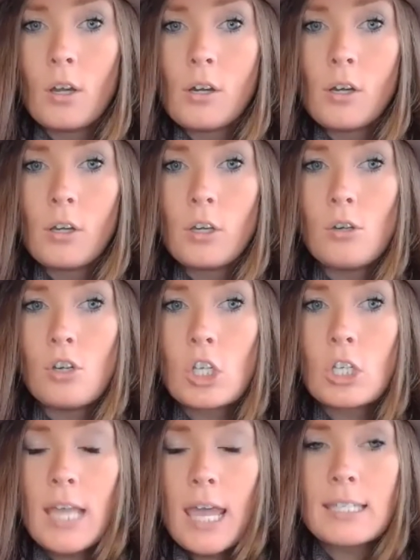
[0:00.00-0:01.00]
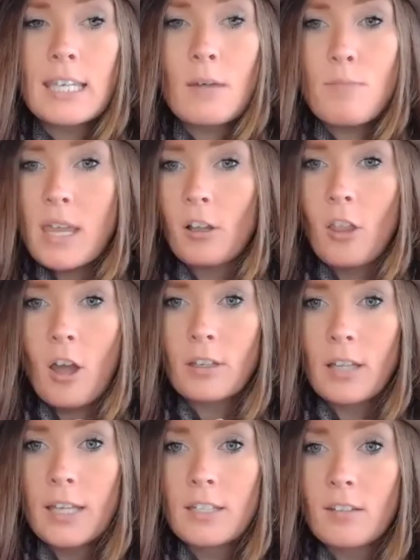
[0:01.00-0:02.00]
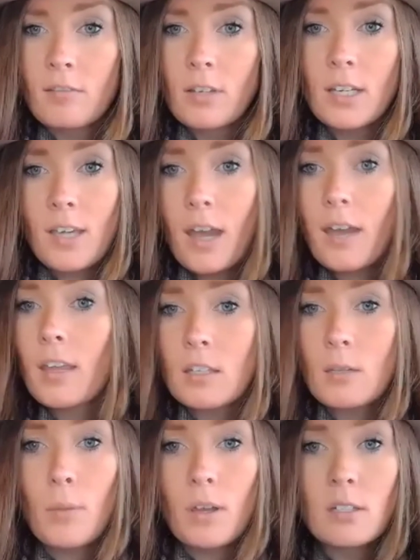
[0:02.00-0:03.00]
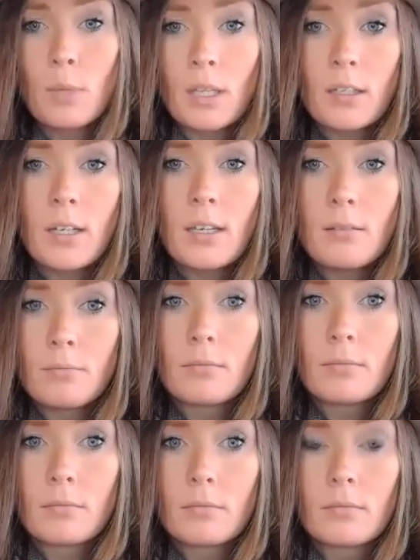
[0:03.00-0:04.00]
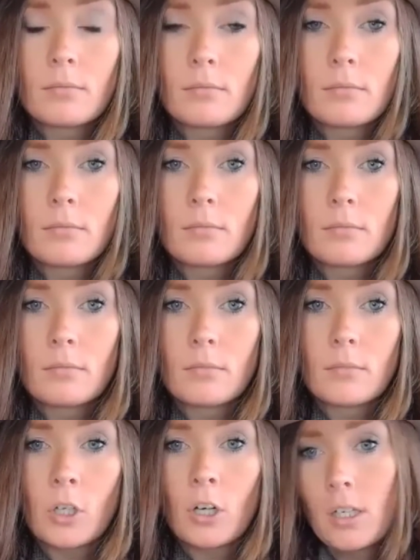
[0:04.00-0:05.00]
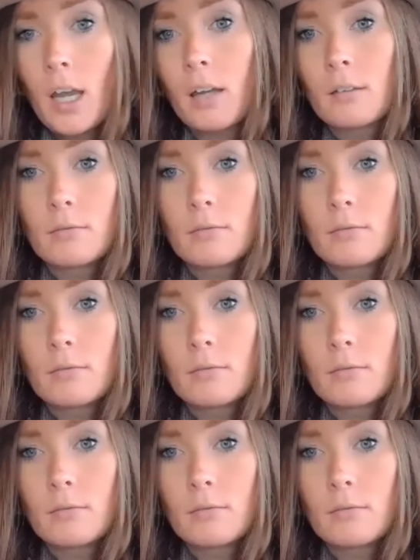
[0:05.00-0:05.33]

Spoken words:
you just say something along the lines of like, yeah, that's a possibility. Or yeah,